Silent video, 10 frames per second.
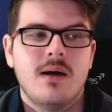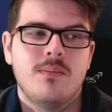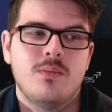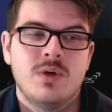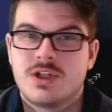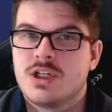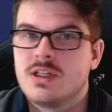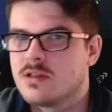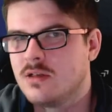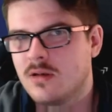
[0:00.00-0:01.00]
which
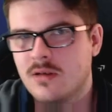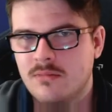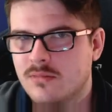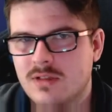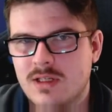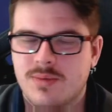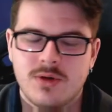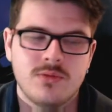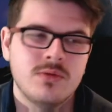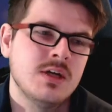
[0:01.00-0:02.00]
is, you know,
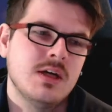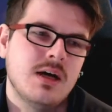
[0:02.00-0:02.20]
typical